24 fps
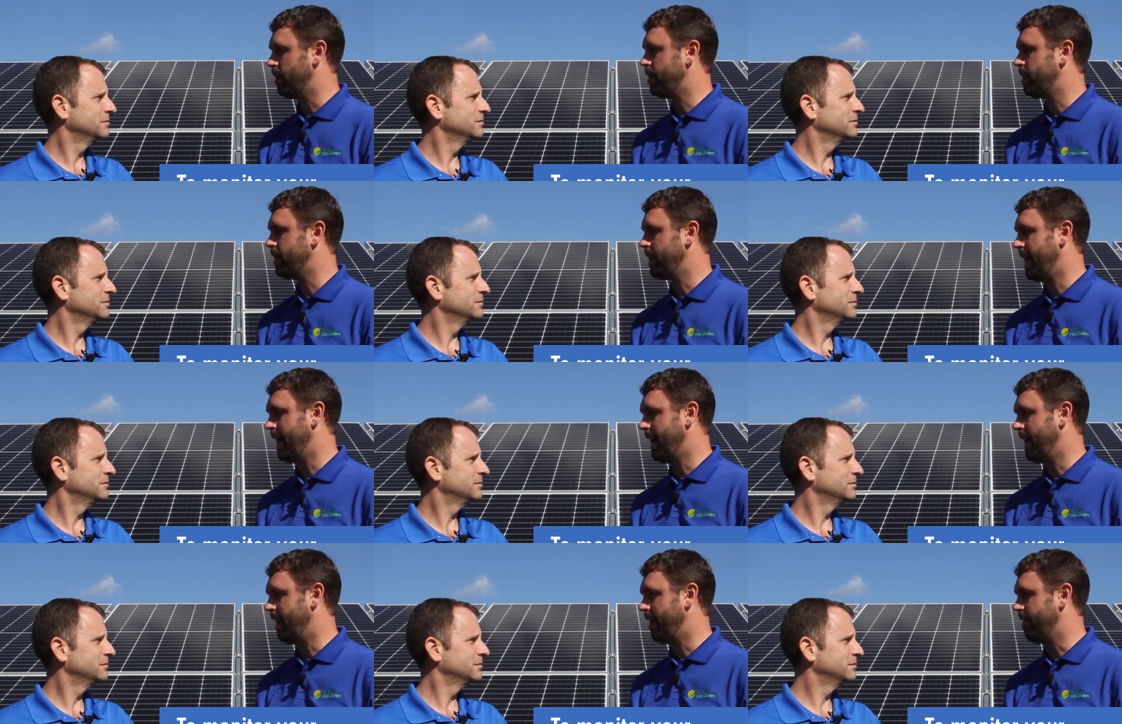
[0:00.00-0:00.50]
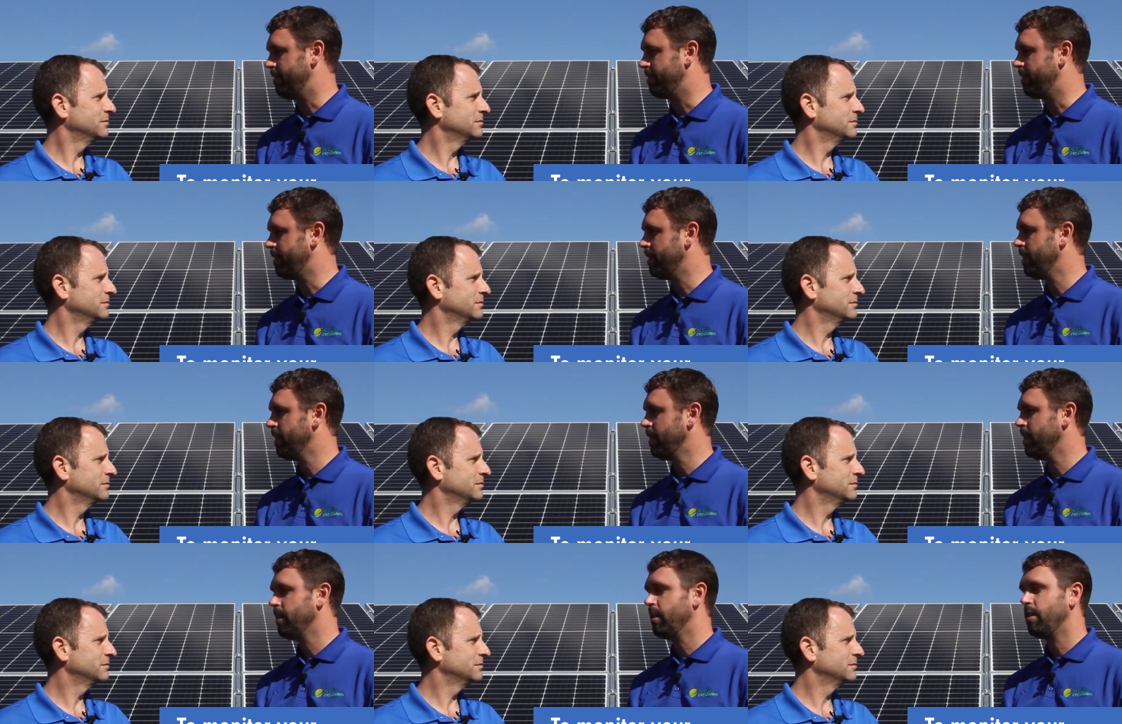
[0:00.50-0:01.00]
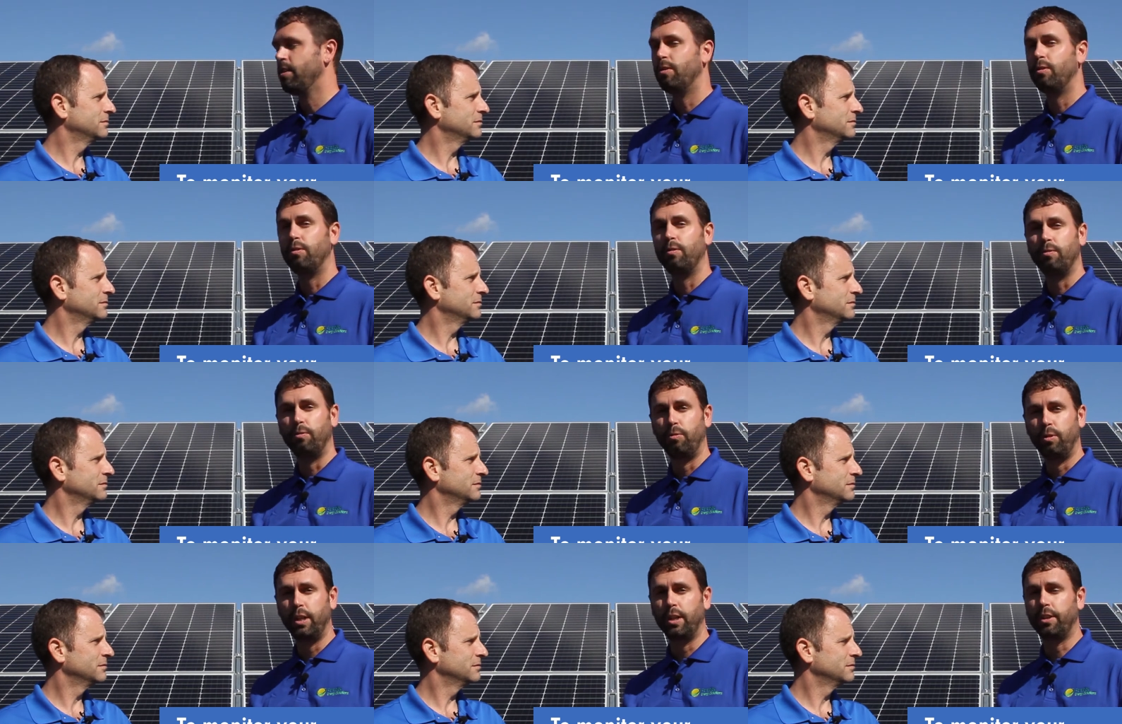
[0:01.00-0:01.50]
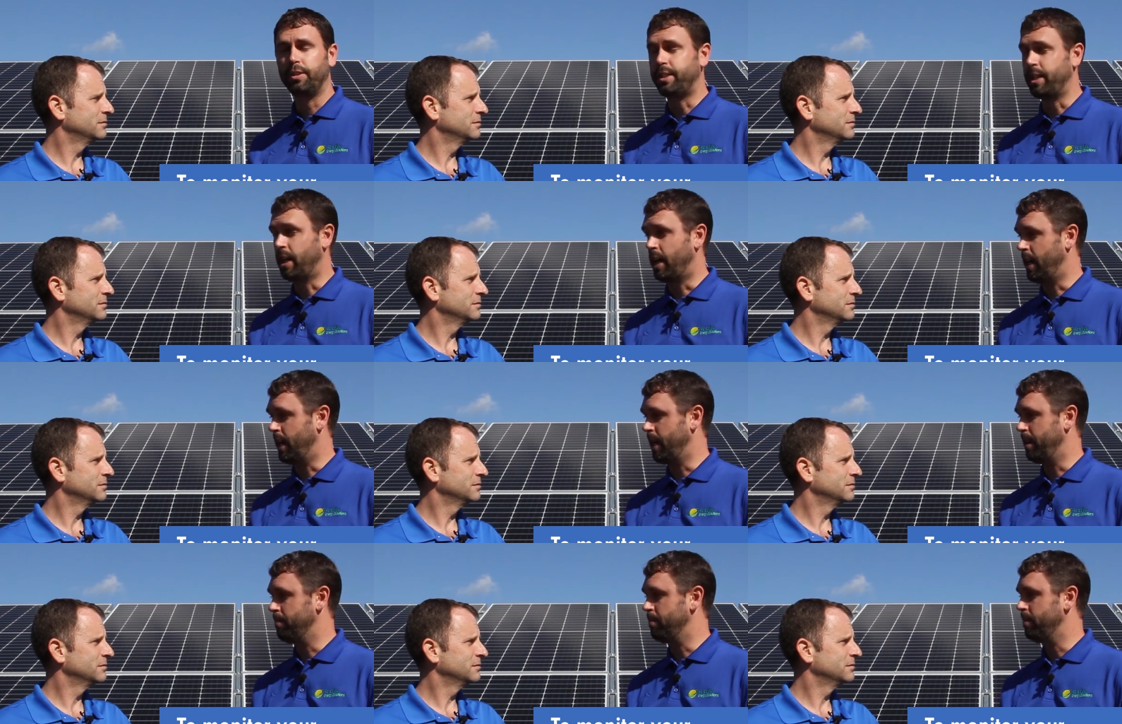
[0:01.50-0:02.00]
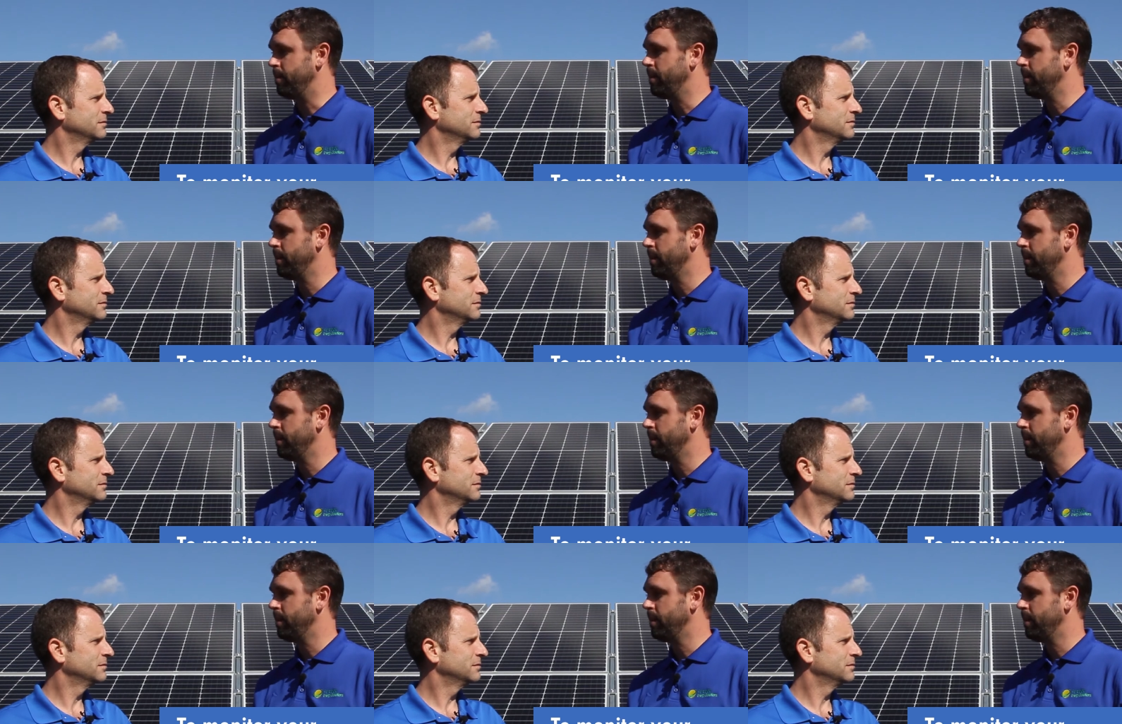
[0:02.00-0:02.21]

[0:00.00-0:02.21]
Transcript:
Speaker 1: to have real-time